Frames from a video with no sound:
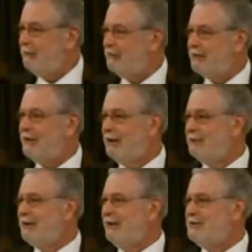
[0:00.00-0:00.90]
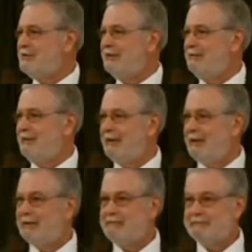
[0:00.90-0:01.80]
And what the congregation,
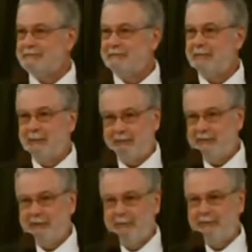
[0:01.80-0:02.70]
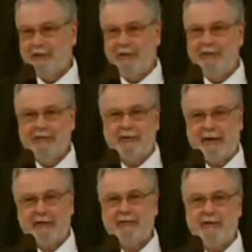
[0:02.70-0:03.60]
it was Tulsa
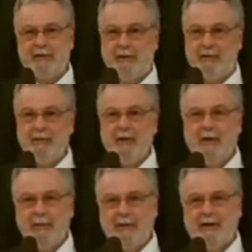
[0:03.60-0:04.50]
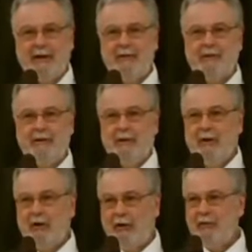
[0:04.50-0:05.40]
said, actually, no, we counted
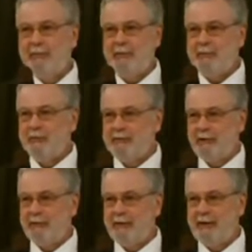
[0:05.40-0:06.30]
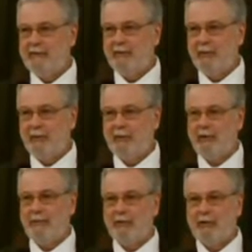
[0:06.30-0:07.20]
all the people who've come to any of our
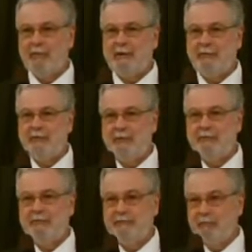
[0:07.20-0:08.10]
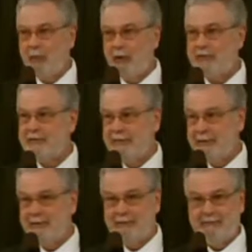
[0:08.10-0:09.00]
programs, all the people who've watched a
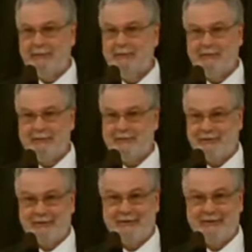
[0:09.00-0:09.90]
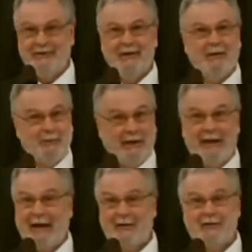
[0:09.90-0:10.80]
video of one of our services.
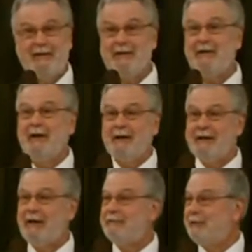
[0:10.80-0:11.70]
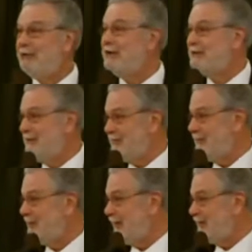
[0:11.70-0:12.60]
They actually got very
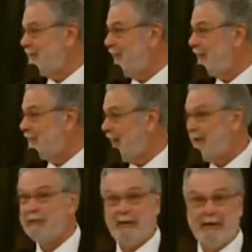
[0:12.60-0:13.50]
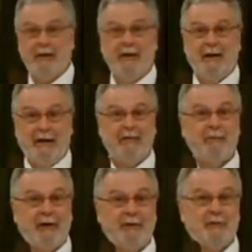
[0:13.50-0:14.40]
disciplined about counting.
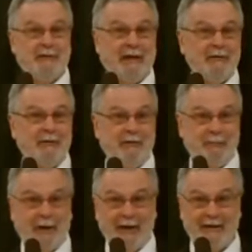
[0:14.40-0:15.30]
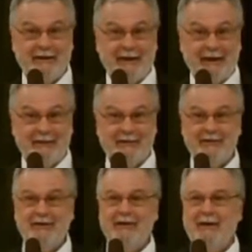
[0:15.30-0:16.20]
Everybody who's downloaded a
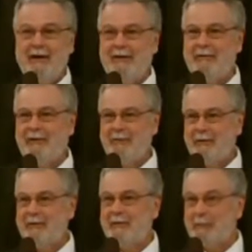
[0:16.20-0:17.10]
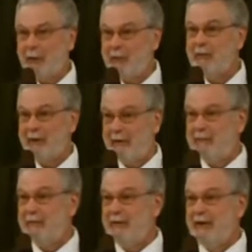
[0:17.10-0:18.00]
podcast of one of their
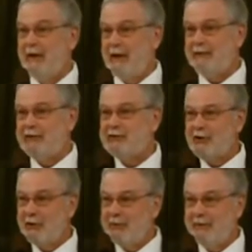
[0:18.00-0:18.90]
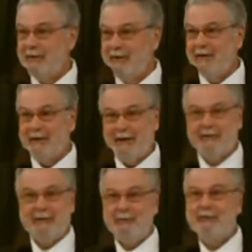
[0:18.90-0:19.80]
programs, and they showed
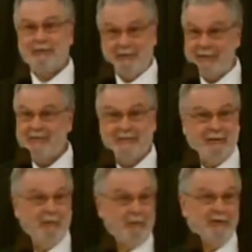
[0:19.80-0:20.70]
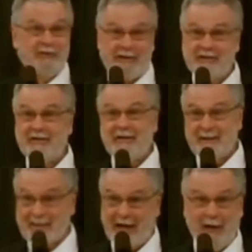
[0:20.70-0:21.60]
counts, and it was over
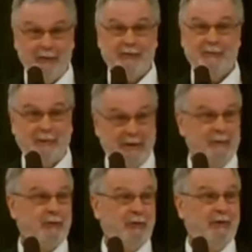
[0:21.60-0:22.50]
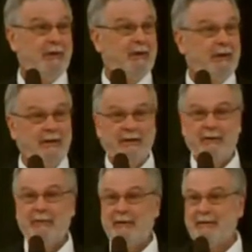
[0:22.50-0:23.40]
60,000 people
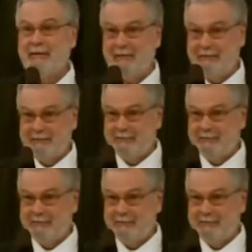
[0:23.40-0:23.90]
that have been